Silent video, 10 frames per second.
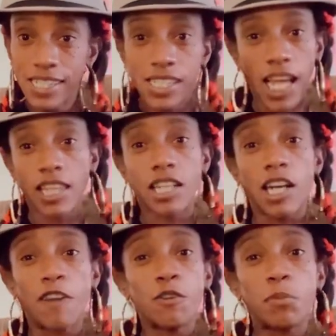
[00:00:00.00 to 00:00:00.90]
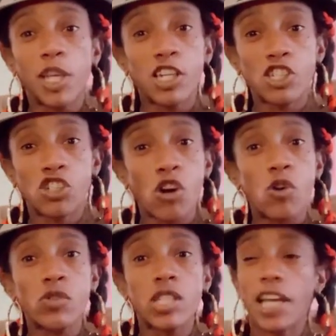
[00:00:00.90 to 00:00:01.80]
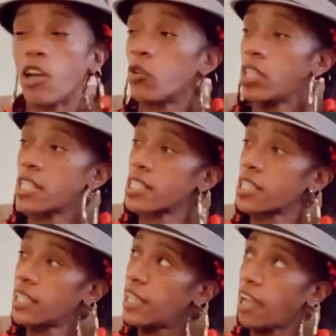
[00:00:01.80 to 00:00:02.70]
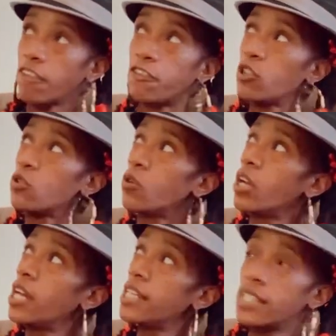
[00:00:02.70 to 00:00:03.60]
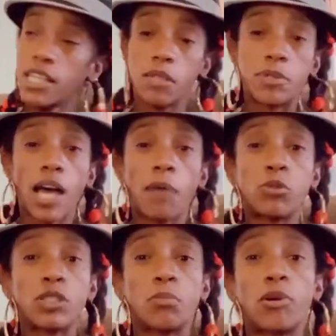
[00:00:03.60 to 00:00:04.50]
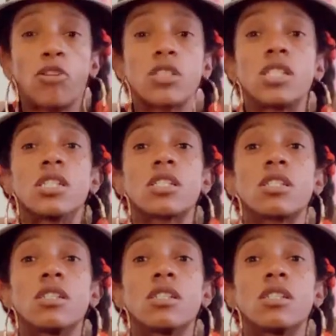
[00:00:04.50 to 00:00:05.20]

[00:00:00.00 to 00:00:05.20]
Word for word: that the government controls and only a select few sit up top with the bosses.